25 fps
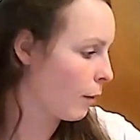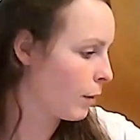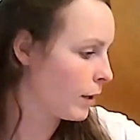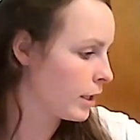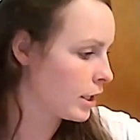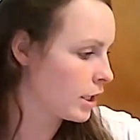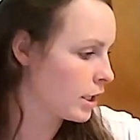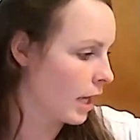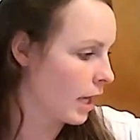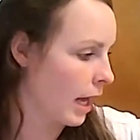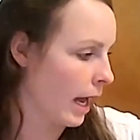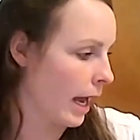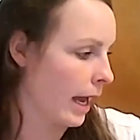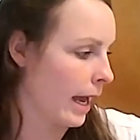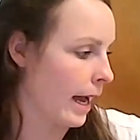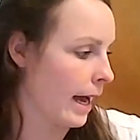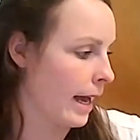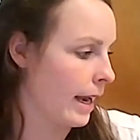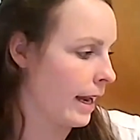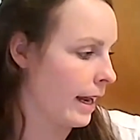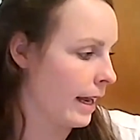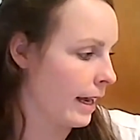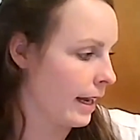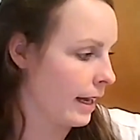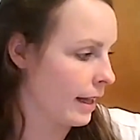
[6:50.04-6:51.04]
wish that I
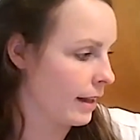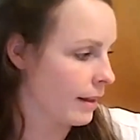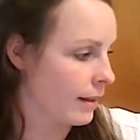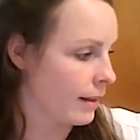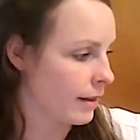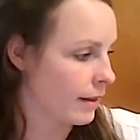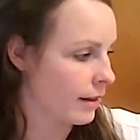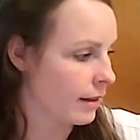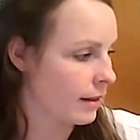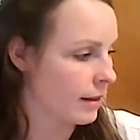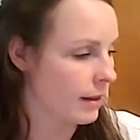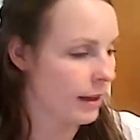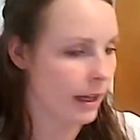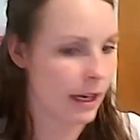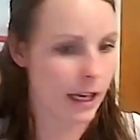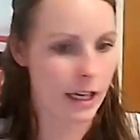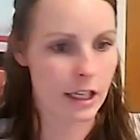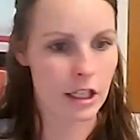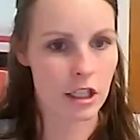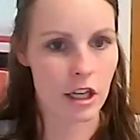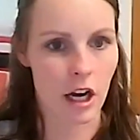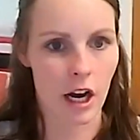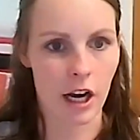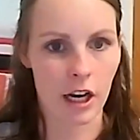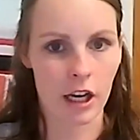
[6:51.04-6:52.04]
had a
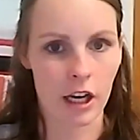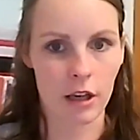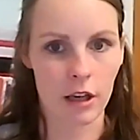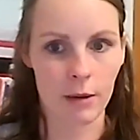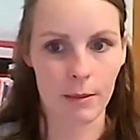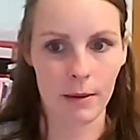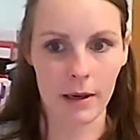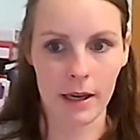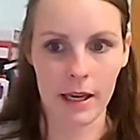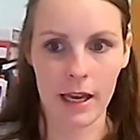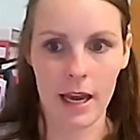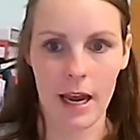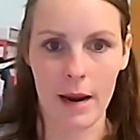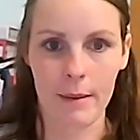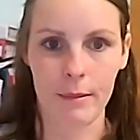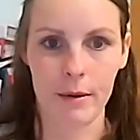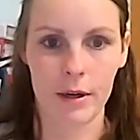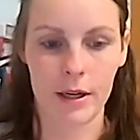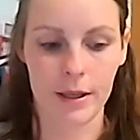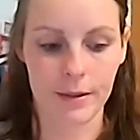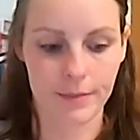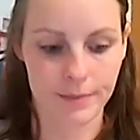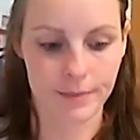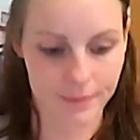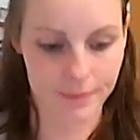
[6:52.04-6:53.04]
document
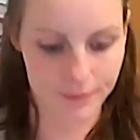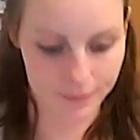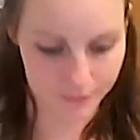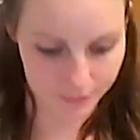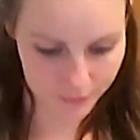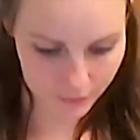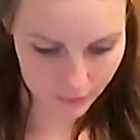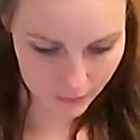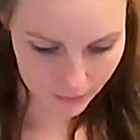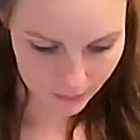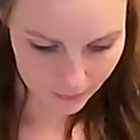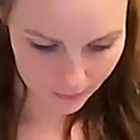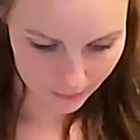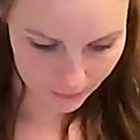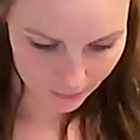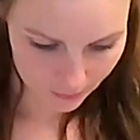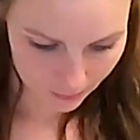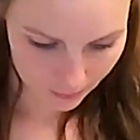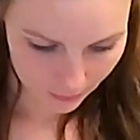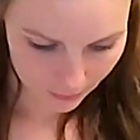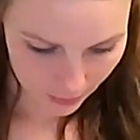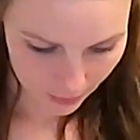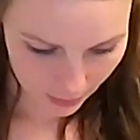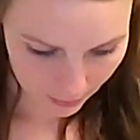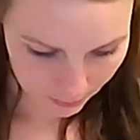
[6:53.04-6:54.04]
camera,
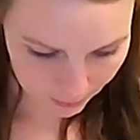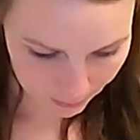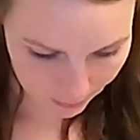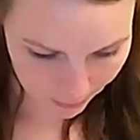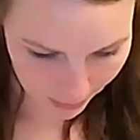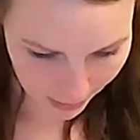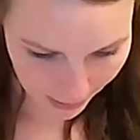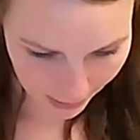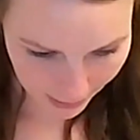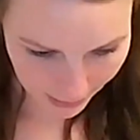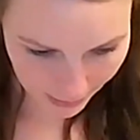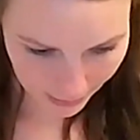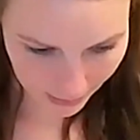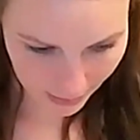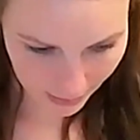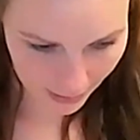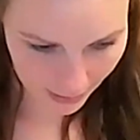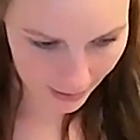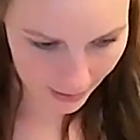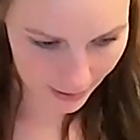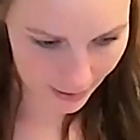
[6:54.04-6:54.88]
but